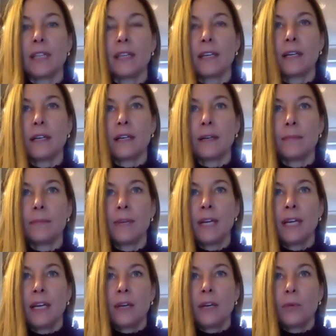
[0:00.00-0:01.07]
um,
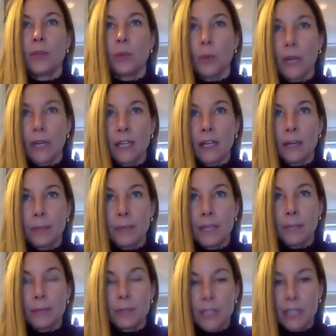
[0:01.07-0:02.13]
with one company
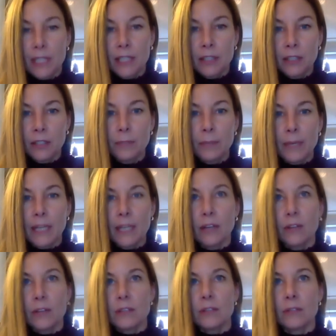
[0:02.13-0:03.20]
in particular, but I
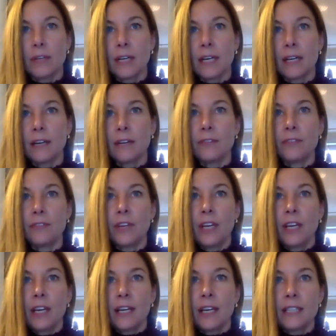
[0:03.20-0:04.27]
also have
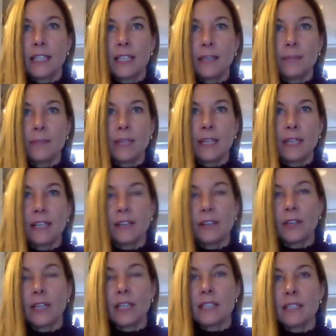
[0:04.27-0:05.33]
a team and another.
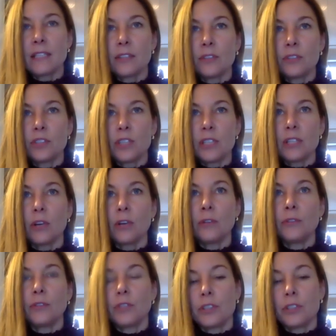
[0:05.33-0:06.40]
It's they're just all
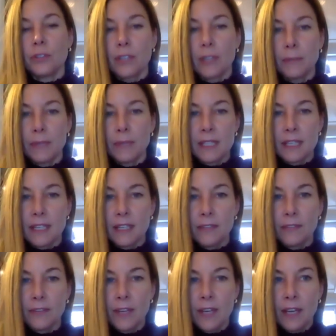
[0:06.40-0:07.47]
nutritional companies that I've
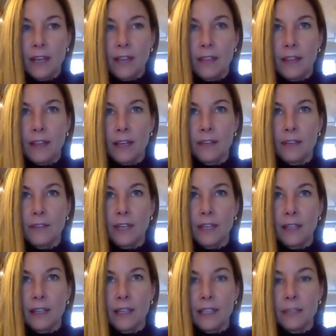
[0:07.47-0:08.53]
that I've
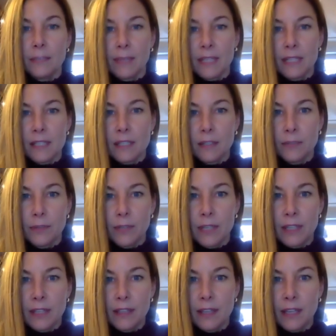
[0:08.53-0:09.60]
aligned myself with.
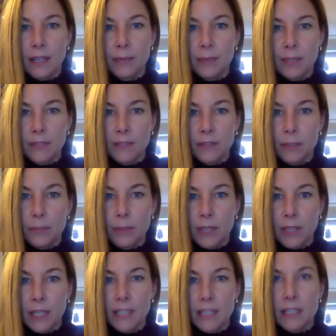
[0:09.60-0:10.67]
I believe in their
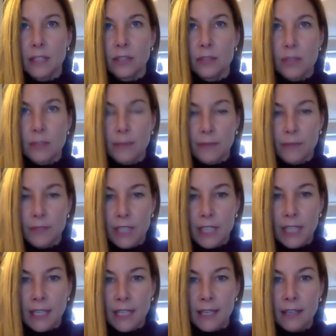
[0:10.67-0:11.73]
products. I use them every
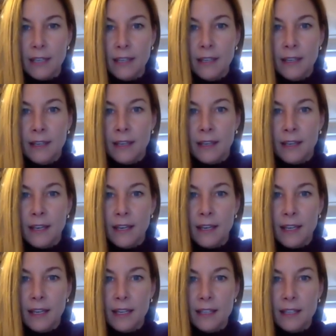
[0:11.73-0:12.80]
day,
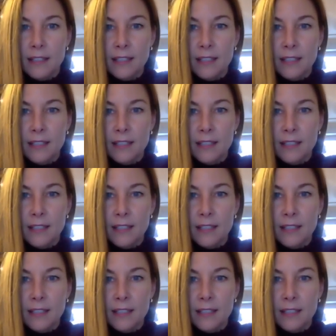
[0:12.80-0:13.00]
and